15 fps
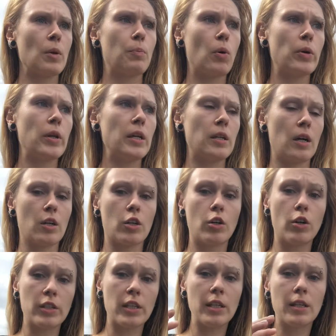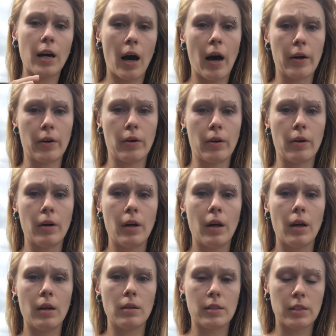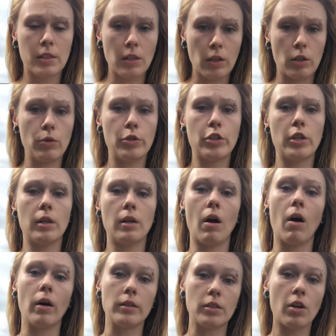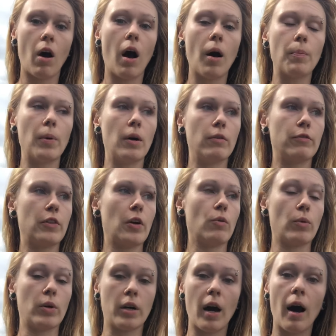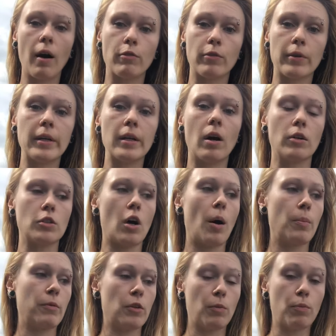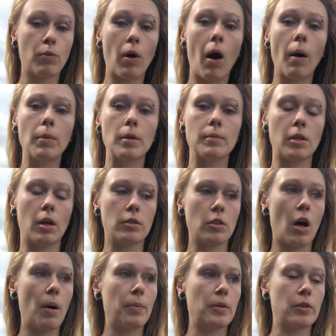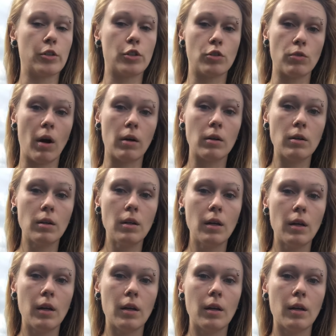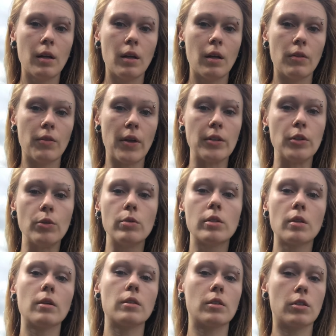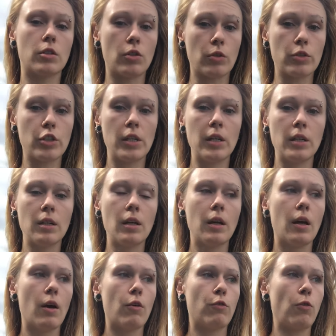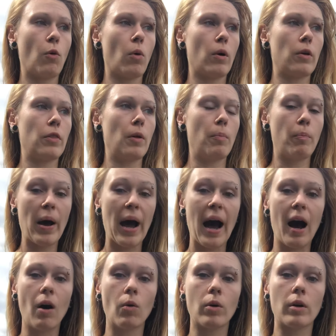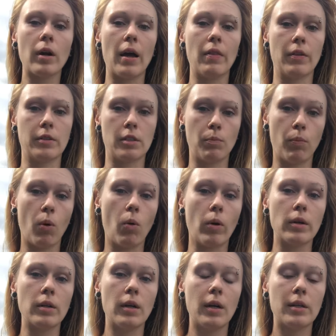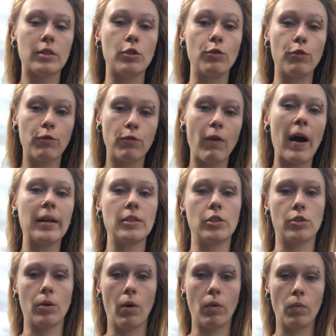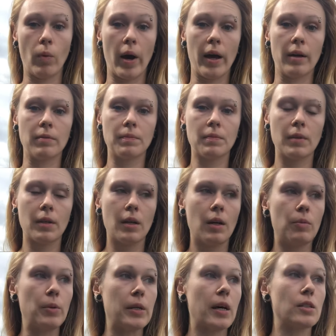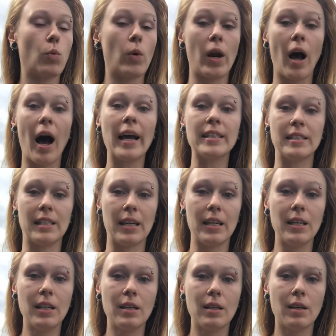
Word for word: putting a cookie cutter solution on top of their recovery, on top of their problems, on top of their struggle, that you start searching for the power and the support to find your own way. Because when I did,